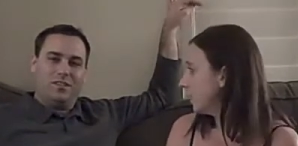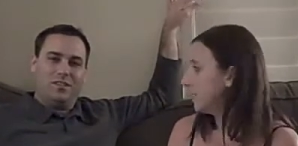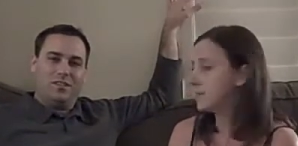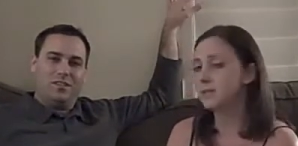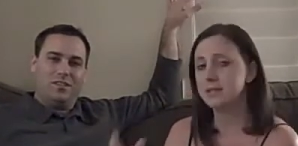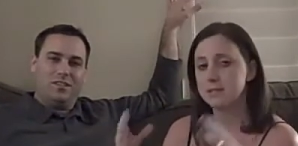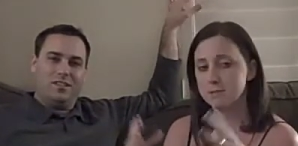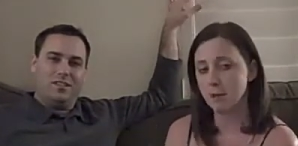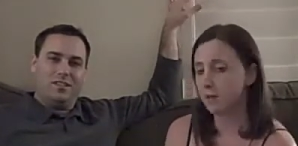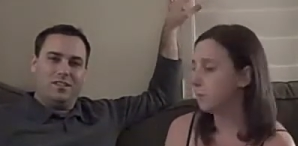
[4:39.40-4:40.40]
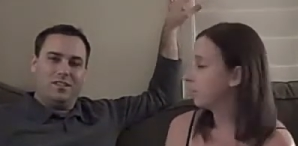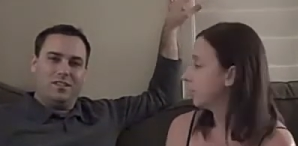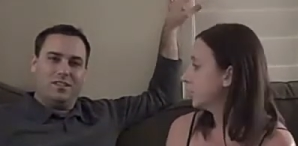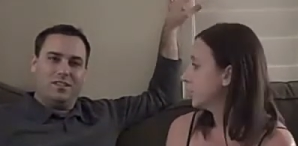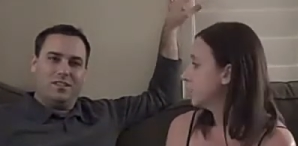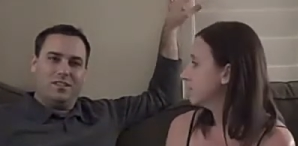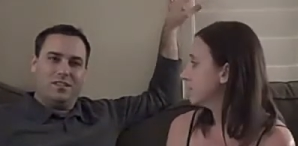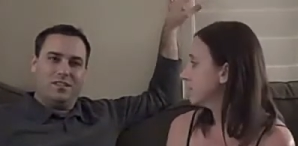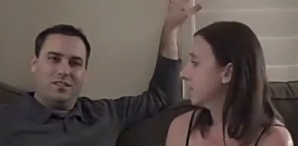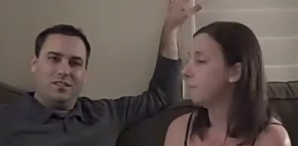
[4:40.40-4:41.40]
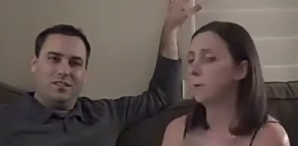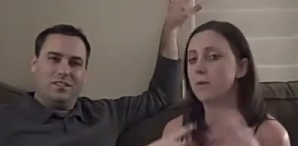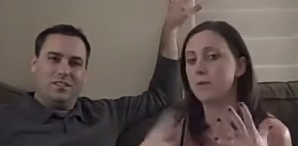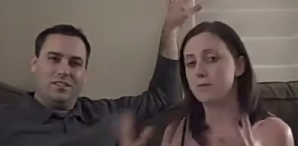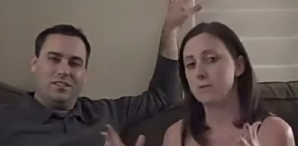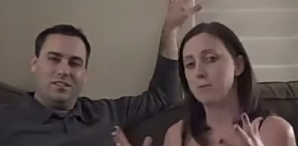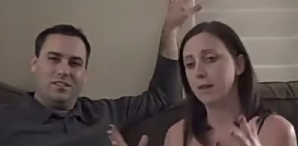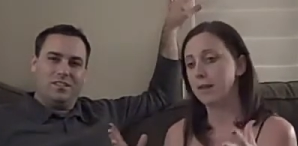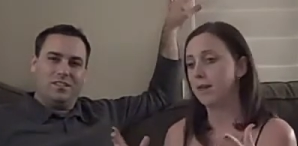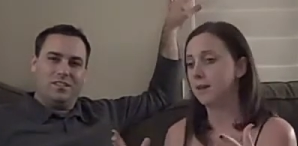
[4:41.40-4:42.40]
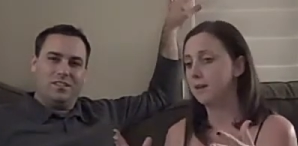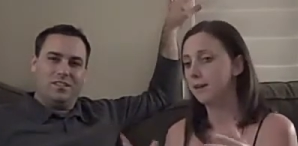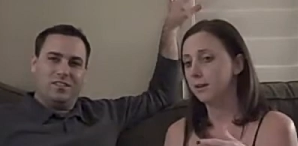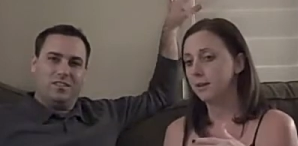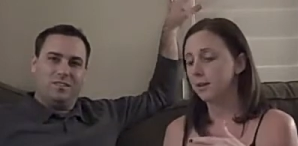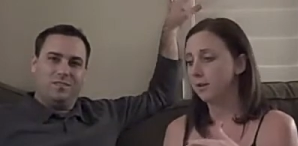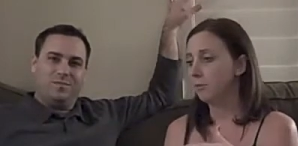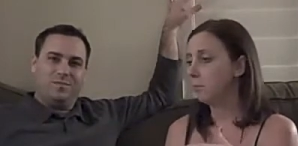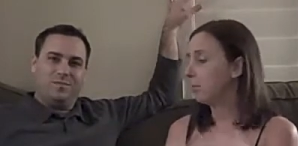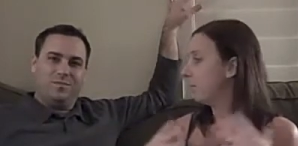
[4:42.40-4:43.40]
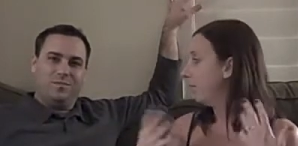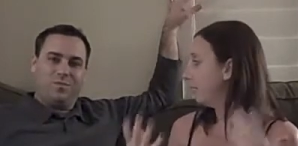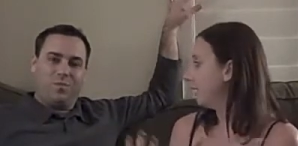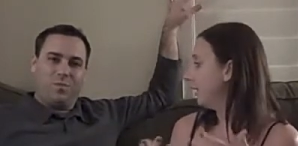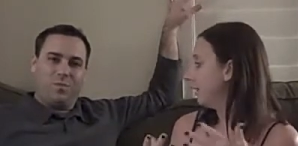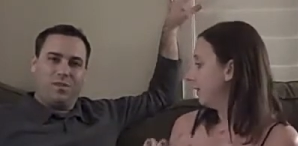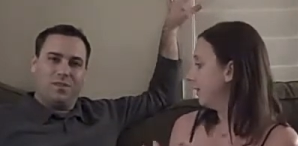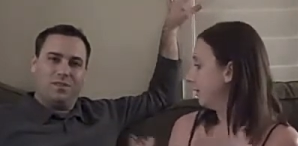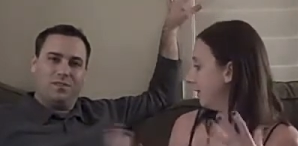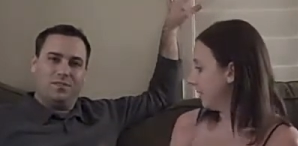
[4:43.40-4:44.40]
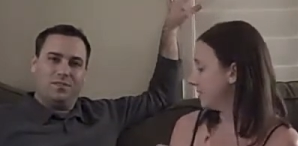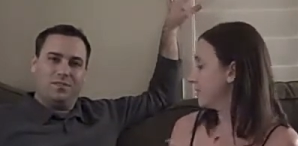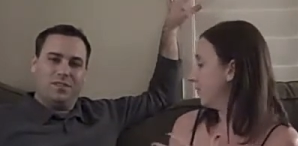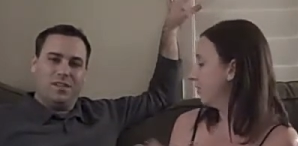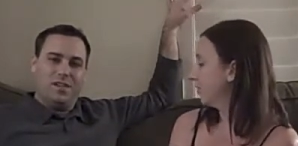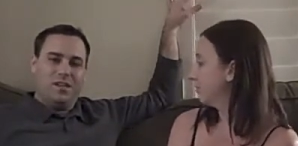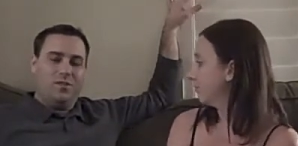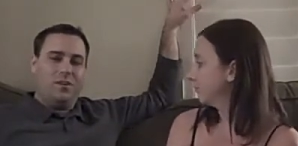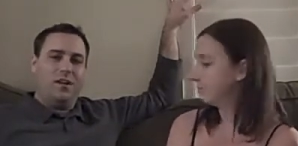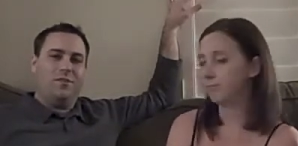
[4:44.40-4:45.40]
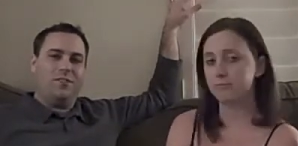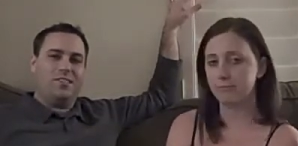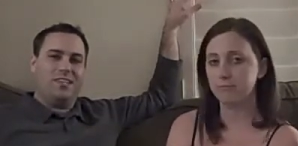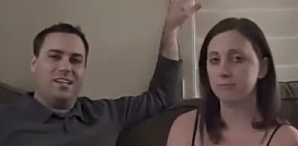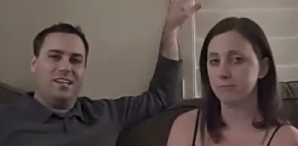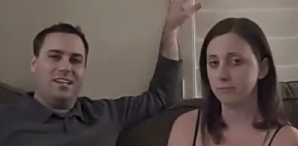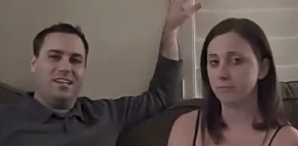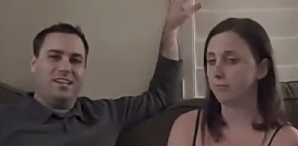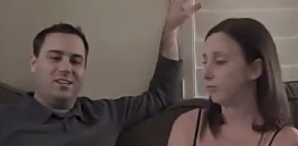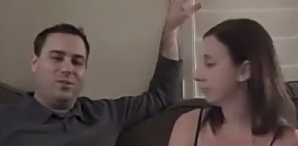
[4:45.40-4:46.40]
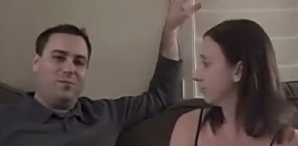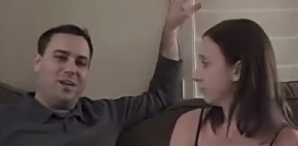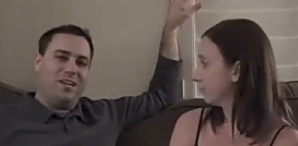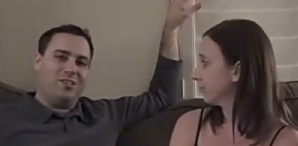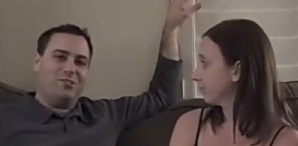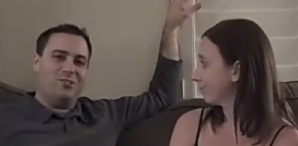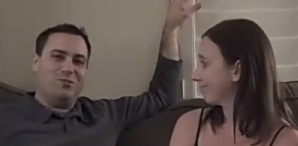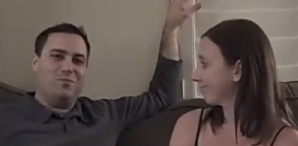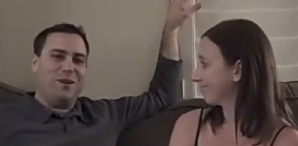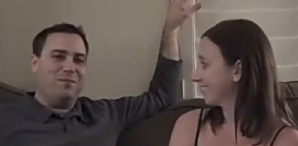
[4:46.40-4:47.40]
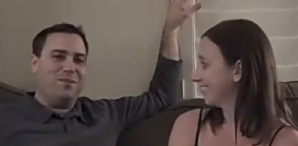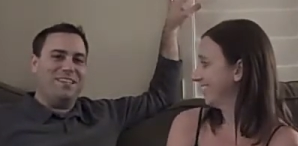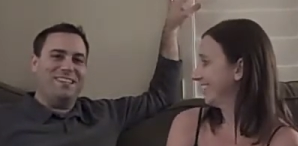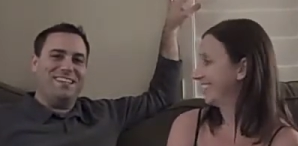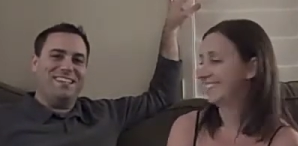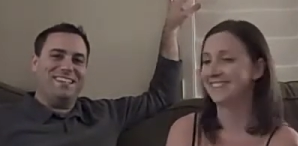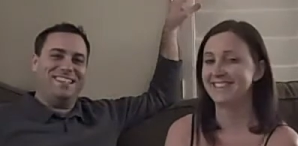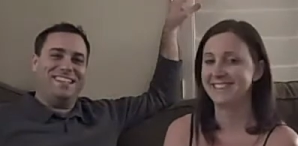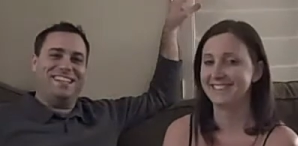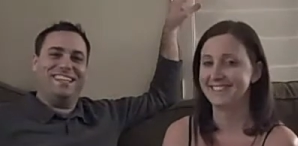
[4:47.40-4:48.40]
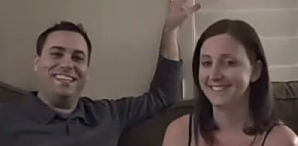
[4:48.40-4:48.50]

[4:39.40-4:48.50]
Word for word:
Speaker 1: training us to eat smaller portions so that when we go off the plan, we're prepared to eat less food.
Speaker 2: Well, would say, you know, my excuse might be that, uh,